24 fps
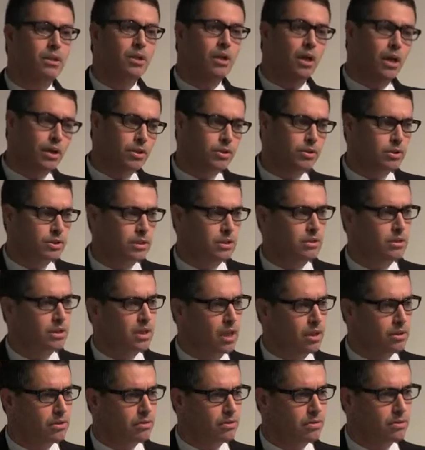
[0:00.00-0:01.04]
The other,
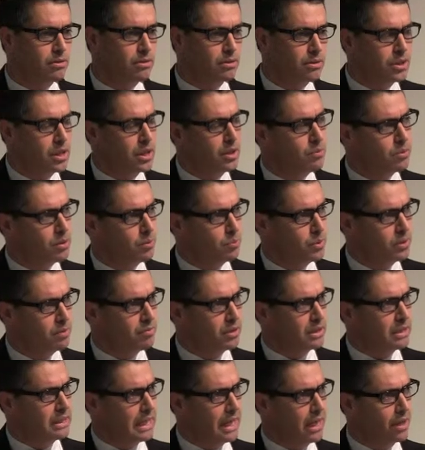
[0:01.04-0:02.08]
the other thing that
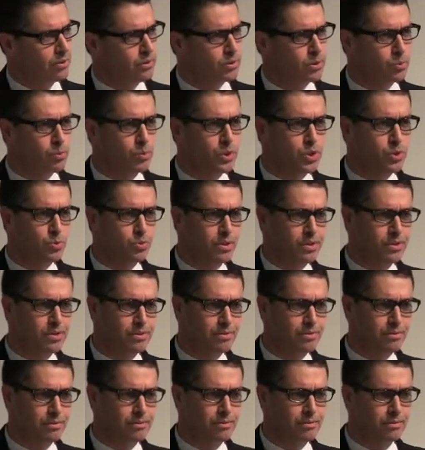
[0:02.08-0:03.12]
we've encountered, which
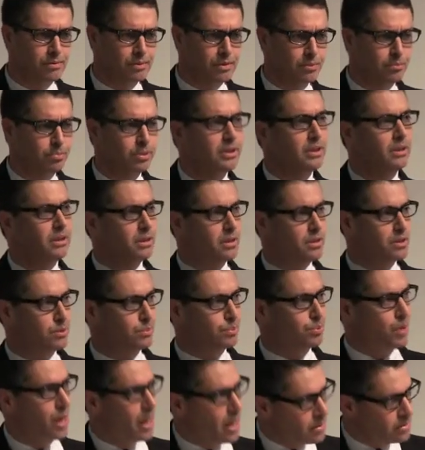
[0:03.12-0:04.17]
was completely
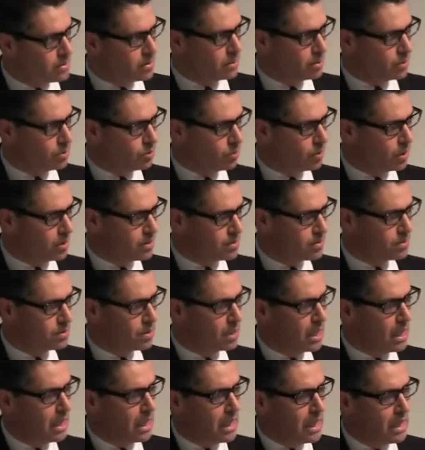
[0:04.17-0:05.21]
surprising to us,
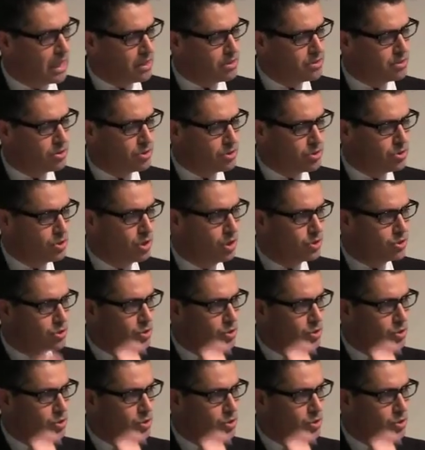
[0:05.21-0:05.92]
is there's